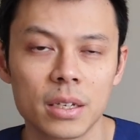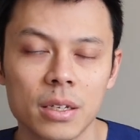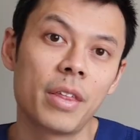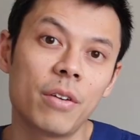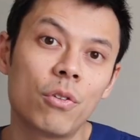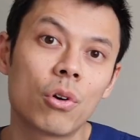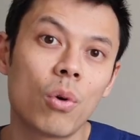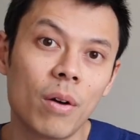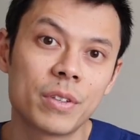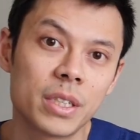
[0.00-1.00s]
Therefore,
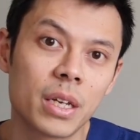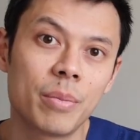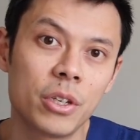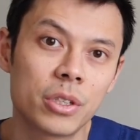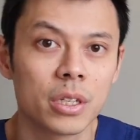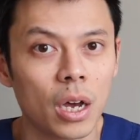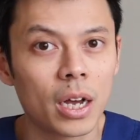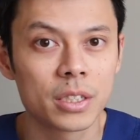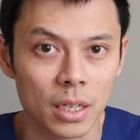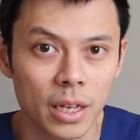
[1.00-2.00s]
guanfacine can be used in
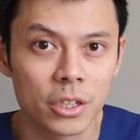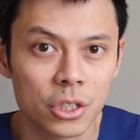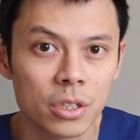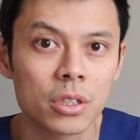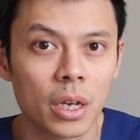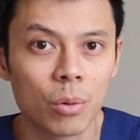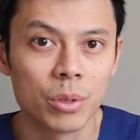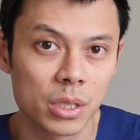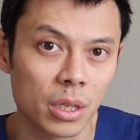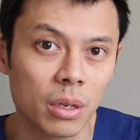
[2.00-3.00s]
isolation to help with
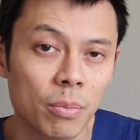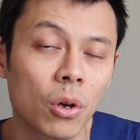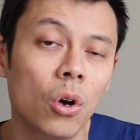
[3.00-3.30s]
sleep,